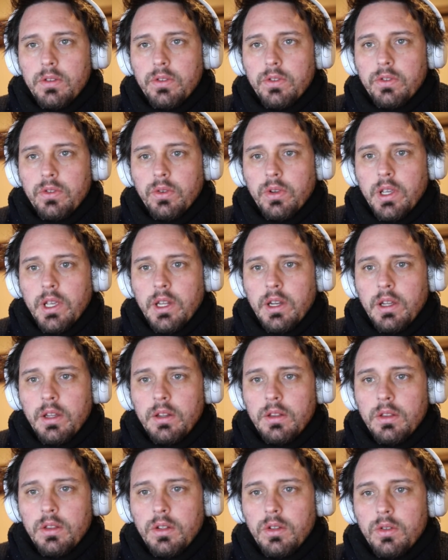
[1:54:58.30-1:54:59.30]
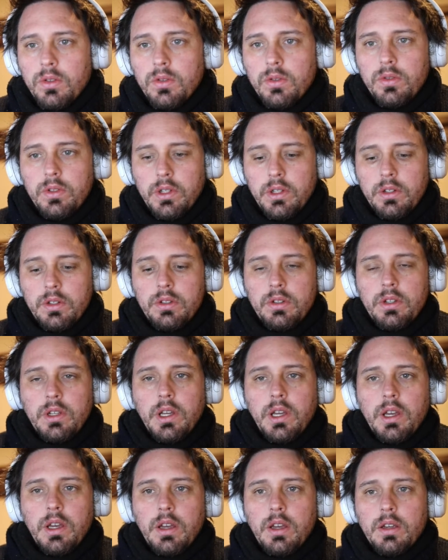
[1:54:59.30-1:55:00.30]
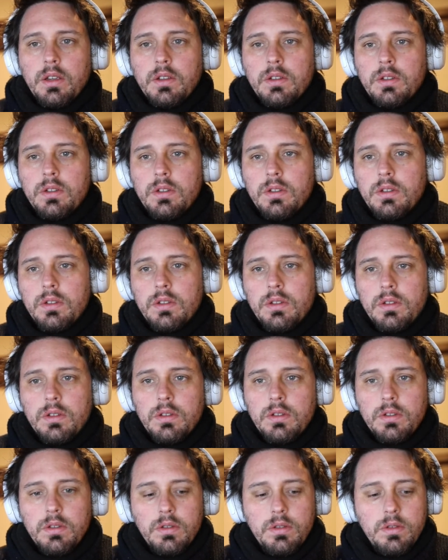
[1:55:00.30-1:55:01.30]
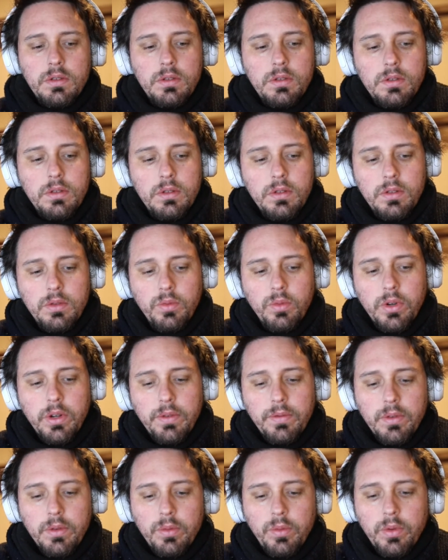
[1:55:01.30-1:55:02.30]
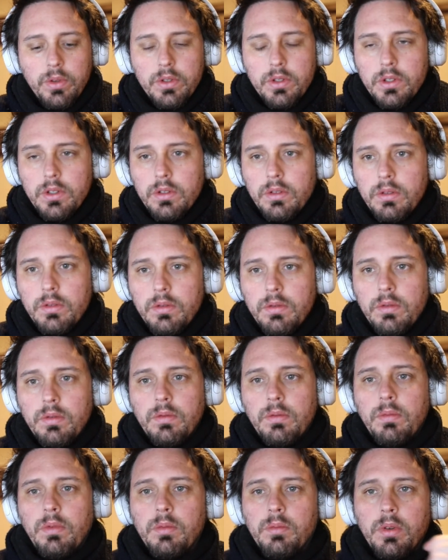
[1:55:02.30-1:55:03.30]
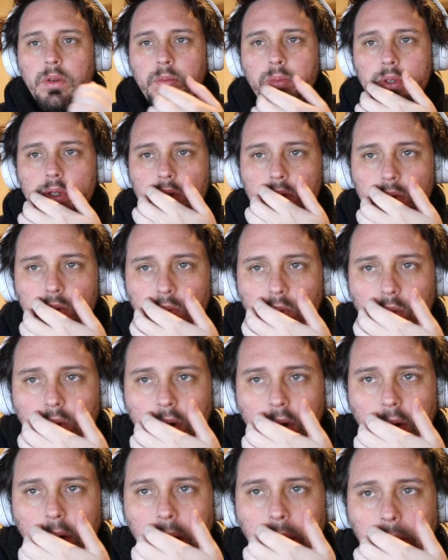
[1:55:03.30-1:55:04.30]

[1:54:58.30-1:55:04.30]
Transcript: So can I load into X whatever was in memory position 1?